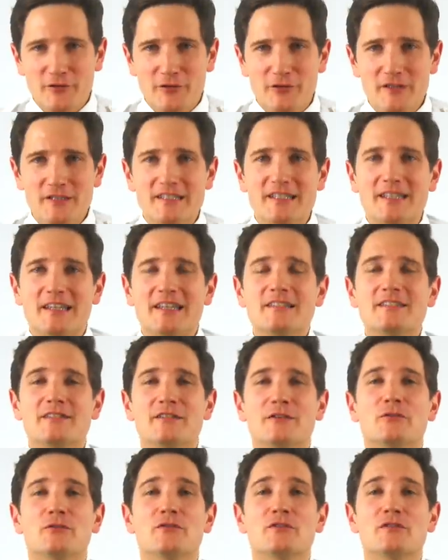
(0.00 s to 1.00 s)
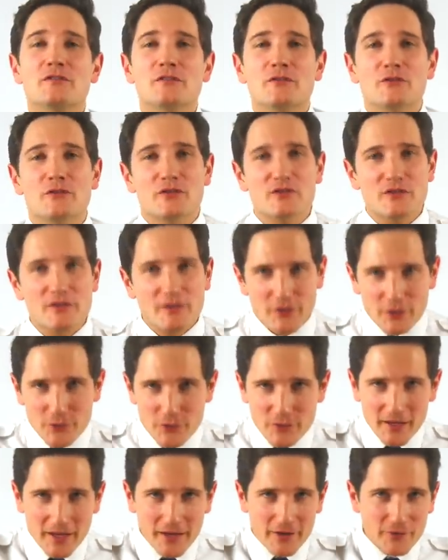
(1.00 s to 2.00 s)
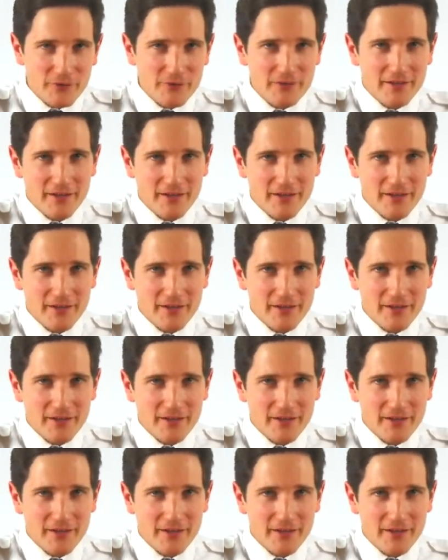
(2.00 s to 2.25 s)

thrust is used to slow down